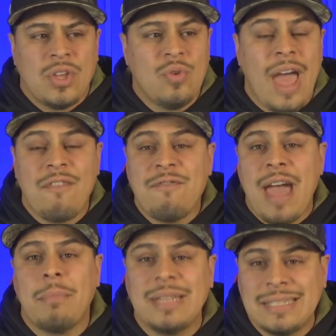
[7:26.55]
You have
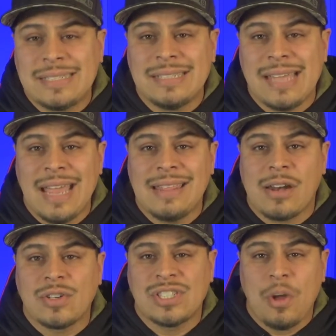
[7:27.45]
families today
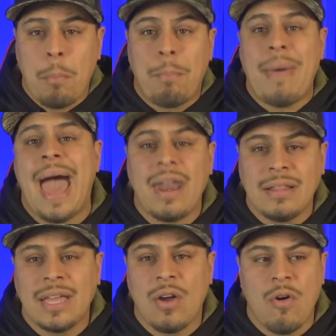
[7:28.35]
that are still
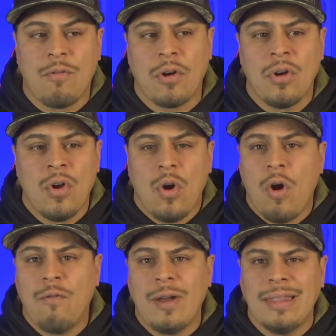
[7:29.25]
battling over
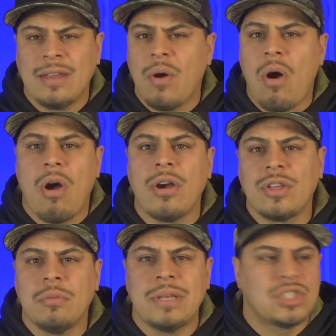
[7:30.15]
little
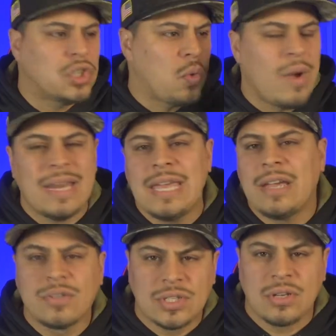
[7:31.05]
arguments 20
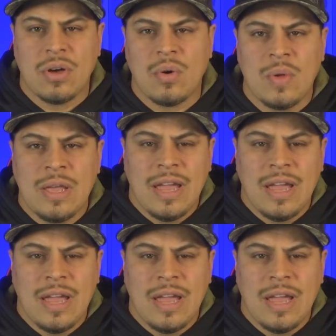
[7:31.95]
years ago.